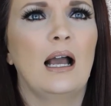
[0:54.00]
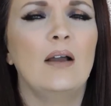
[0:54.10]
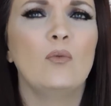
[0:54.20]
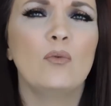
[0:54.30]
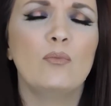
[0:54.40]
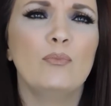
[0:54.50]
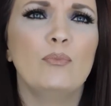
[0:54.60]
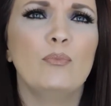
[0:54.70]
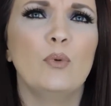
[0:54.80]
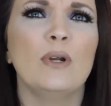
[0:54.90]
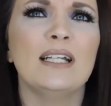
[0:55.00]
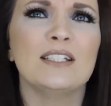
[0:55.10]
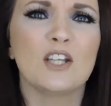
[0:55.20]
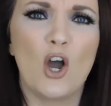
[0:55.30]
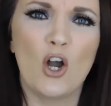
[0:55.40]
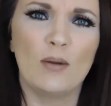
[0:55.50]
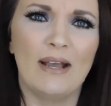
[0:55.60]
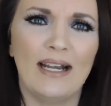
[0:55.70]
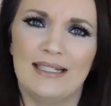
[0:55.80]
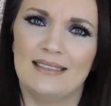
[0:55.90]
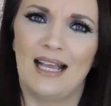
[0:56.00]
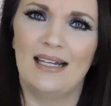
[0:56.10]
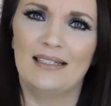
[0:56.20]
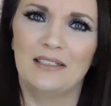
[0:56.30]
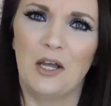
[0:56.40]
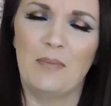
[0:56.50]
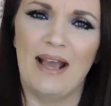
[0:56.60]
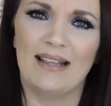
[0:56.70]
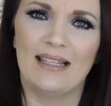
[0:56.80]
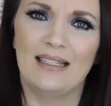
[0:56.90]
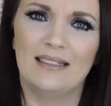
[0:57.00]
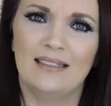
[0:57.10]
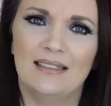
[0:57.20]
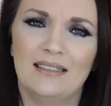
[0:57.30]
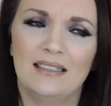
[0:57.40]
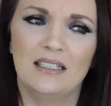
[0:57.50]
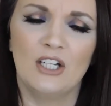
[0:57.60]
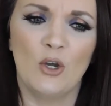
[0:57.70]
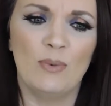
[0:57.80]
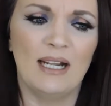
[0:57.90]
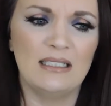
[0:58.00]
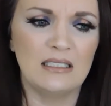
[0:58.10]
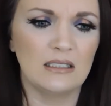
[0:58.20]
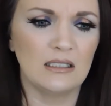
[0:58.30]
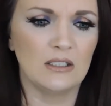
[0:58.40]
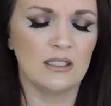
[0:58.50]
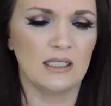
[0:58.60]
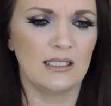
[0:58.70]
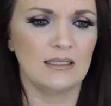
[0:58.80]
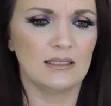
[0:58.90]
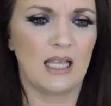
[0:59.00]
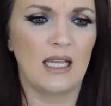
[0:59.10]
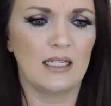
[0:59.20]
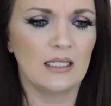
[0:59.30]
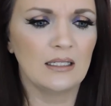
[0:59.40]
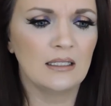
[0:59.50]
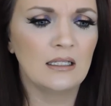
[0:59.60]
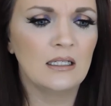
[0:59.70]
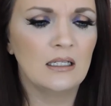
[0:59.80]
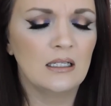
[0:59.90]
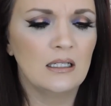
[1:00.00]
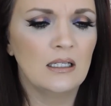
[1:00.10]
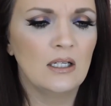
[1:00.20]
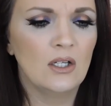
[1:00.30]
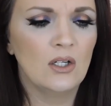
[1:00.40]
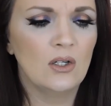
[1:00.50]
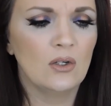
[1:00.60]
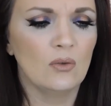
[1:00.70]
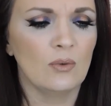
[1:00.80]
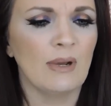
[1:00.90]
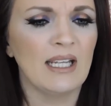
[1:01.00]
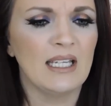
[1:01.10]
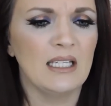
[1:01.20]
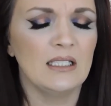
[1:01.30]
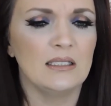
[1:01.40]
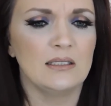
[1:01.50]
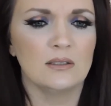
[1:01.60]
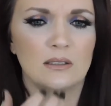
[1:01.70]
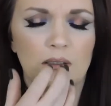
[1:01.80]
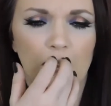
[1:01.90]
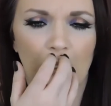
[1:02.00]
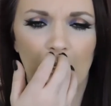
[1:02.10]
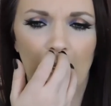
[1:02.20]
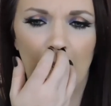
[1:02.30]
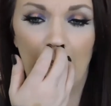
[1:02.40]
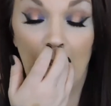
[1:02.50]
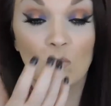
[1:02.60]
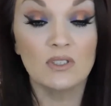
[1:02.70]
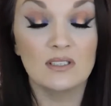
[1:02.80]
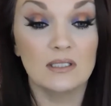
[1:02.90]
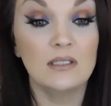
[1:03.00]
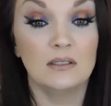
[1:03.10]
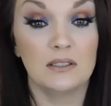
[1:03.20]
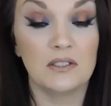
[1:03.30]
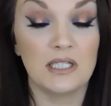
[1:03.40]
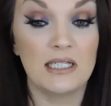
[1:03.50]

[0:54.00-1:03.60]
I, but we didn't talk about anxiety a lot back then, you know, but I did little things like when my kids, well, still, they're